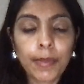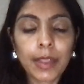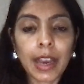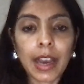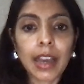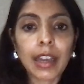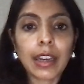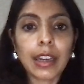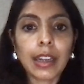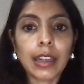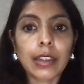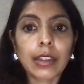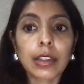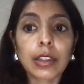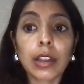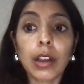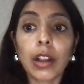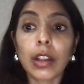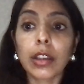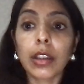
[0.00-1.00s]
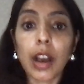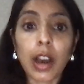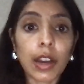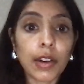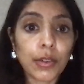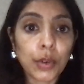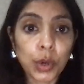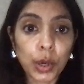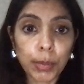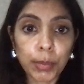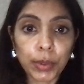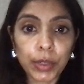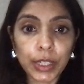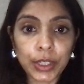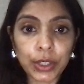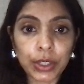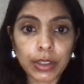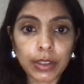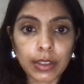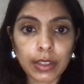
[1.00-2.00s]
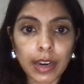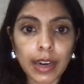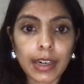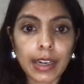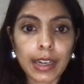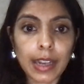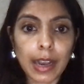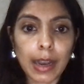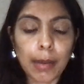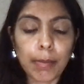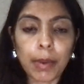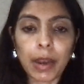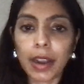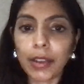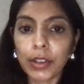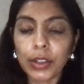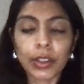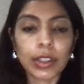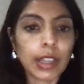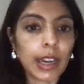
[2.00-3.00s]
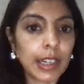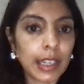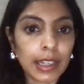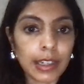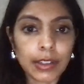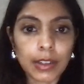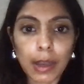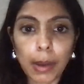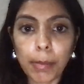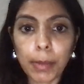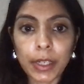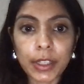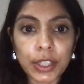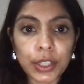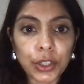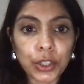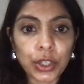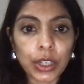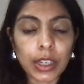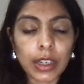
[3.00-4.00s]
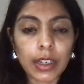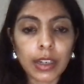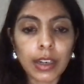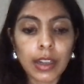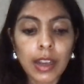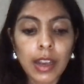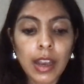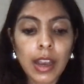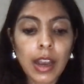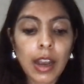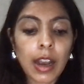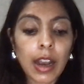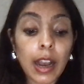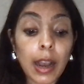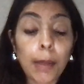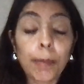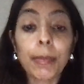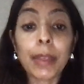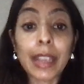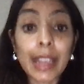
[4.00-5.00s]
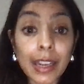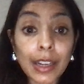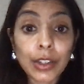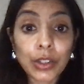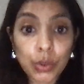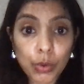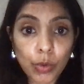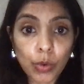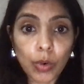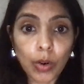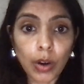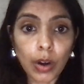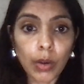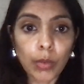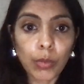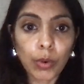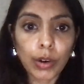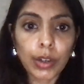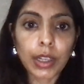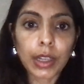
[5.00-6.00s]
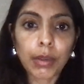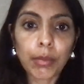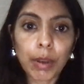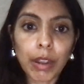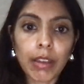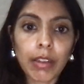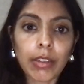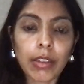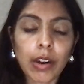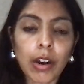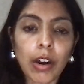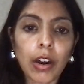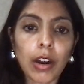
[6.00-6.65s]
That is a lot of corporations signing up, either signing a petition and or working with